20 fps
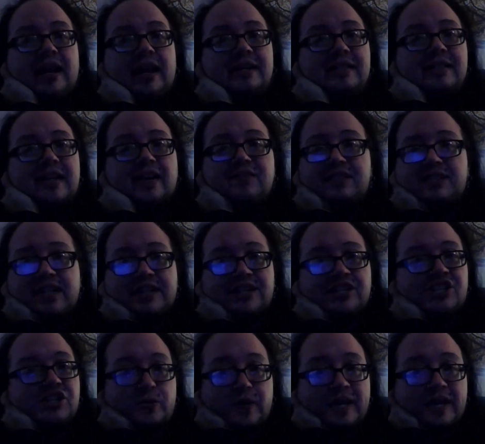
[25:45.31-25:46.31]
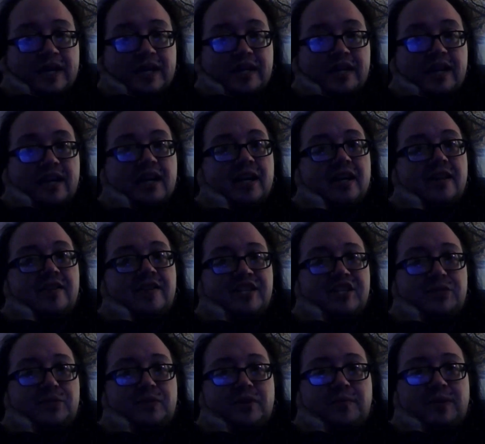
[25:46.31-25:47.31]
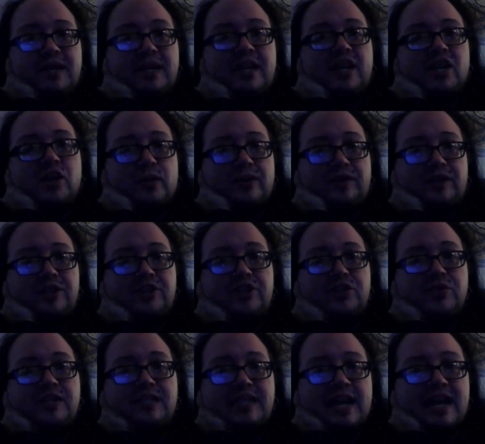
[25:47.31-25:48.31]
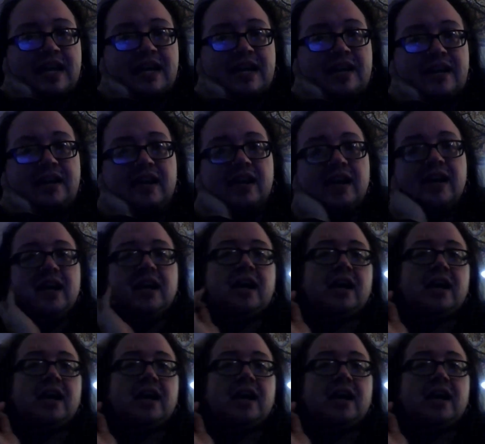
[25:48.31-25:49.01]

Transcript: As I've since tweeted, this would be equivalent to saying,